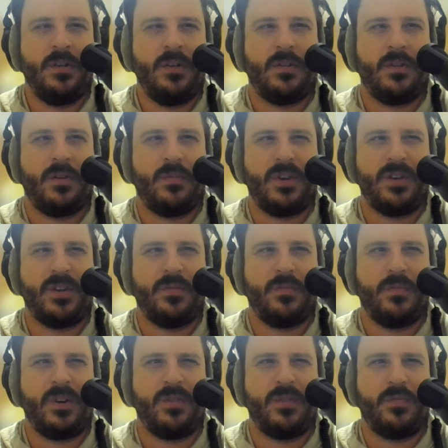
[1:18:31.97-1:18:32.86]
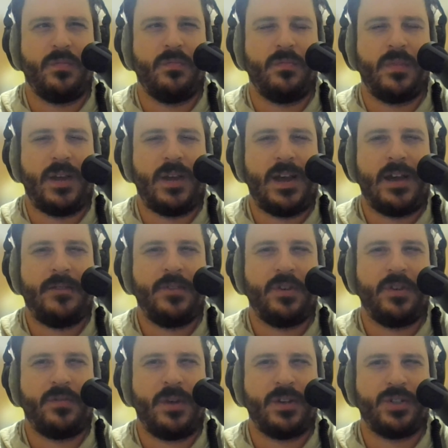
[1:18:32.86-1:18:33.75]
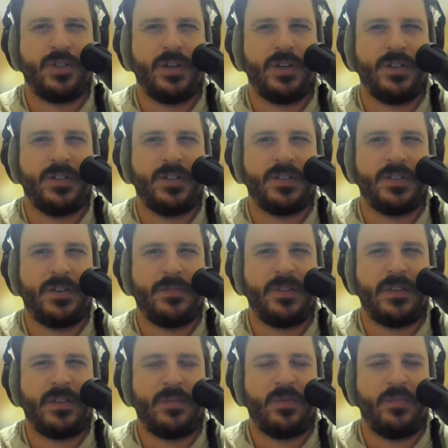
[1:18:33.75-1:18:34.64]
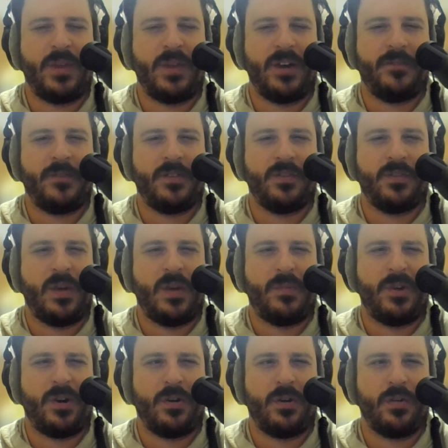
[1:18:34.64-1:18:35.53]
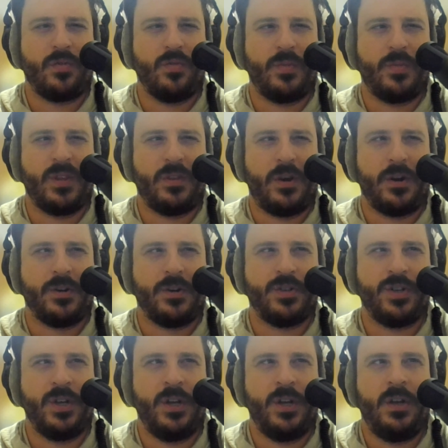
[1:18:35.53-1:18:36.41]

when you have the question, is it something that will benefit the webinar or group at large?